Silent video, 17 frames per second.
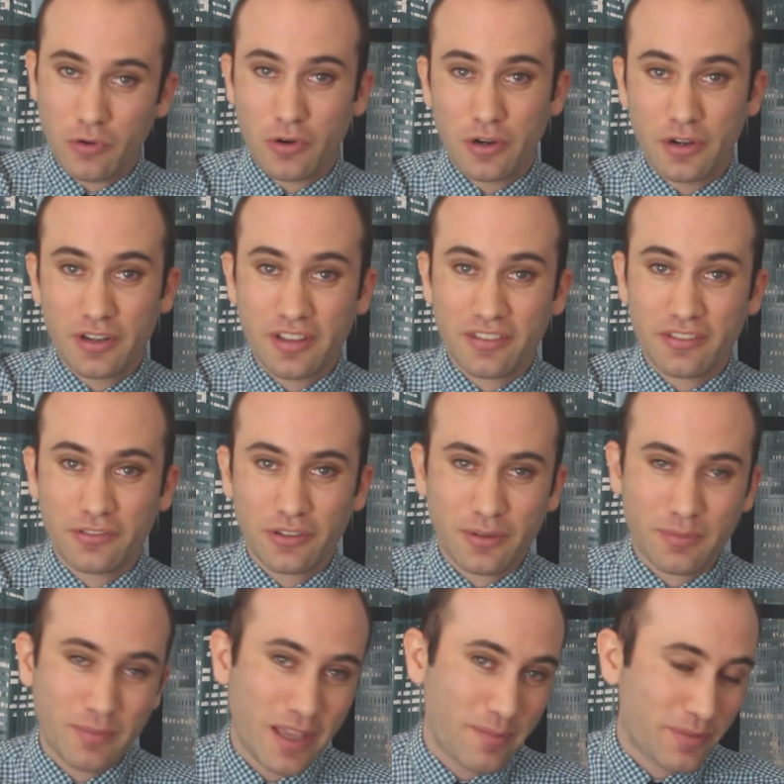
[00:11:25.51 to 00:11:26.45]
or
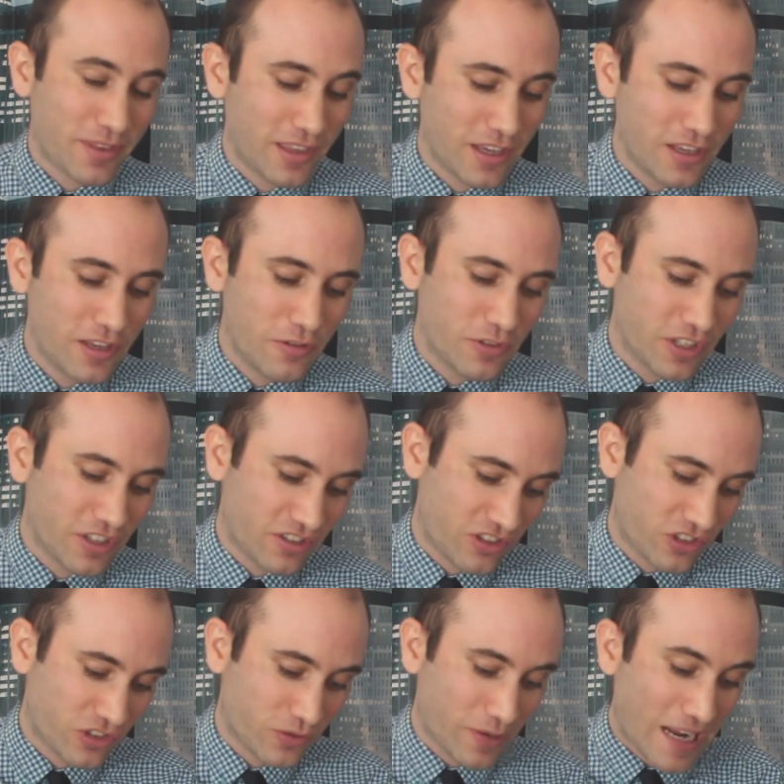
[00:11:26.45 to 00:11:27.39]
district maps that you
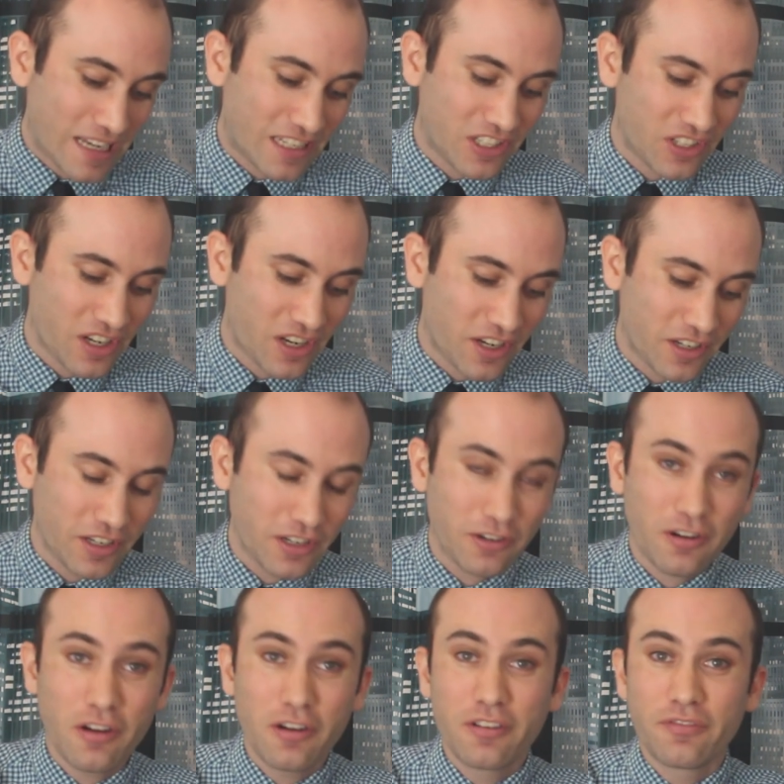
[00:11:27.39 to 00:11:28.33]
just scratched out on
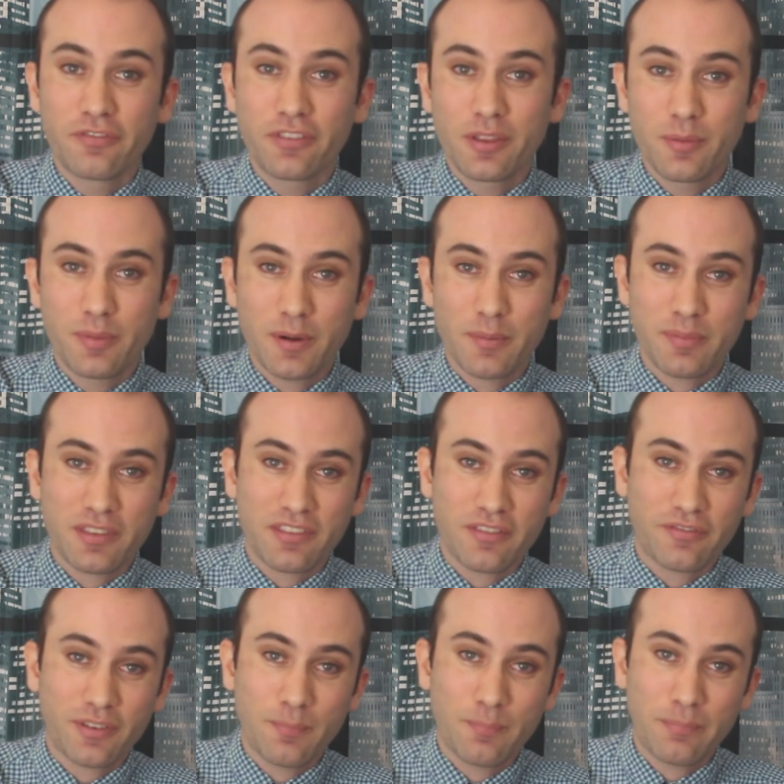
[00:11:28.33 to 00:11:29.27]
your own for the
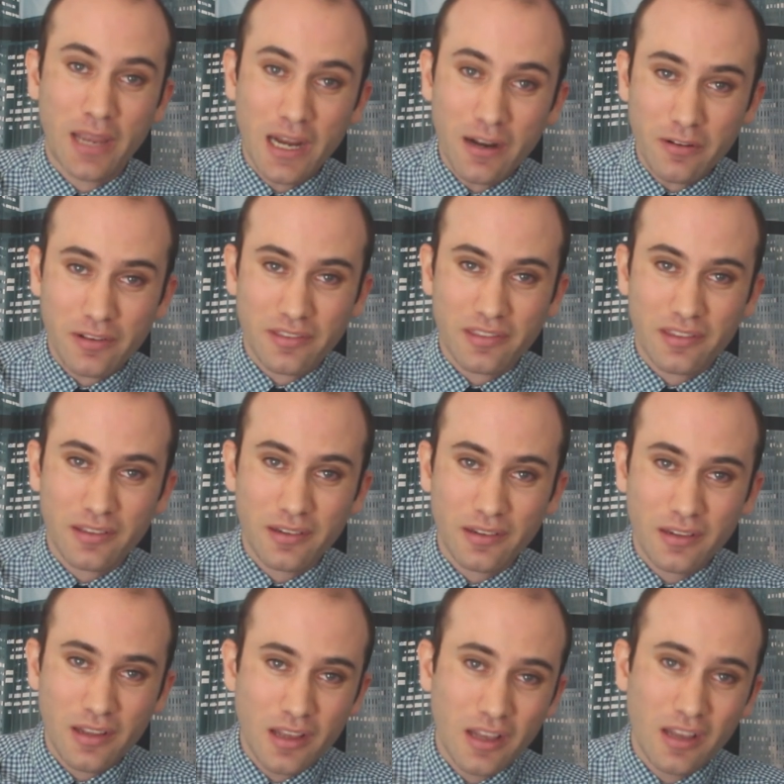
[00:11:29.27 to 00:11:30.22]
purpose of
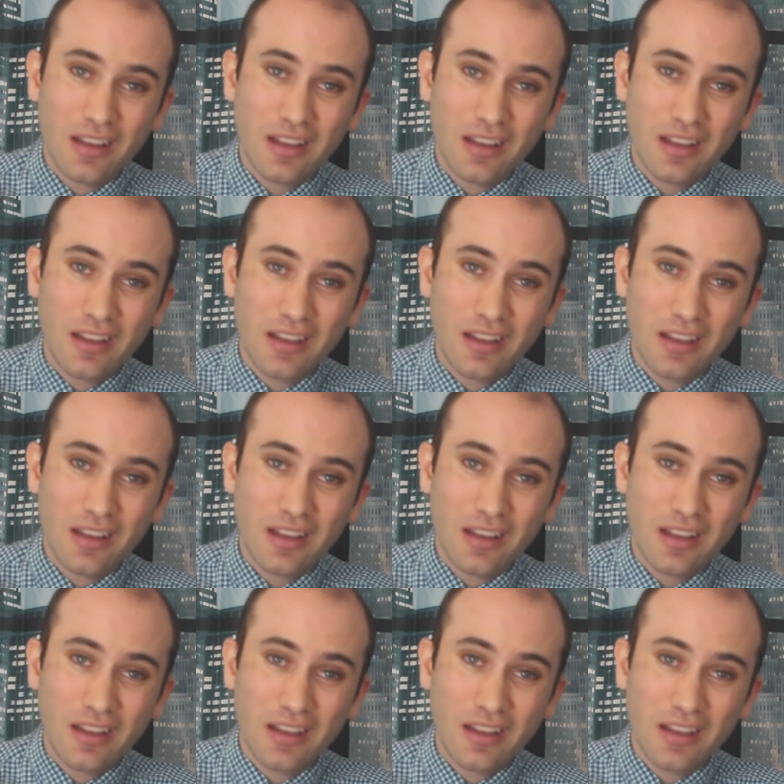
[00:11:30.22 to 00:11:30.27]
comparison,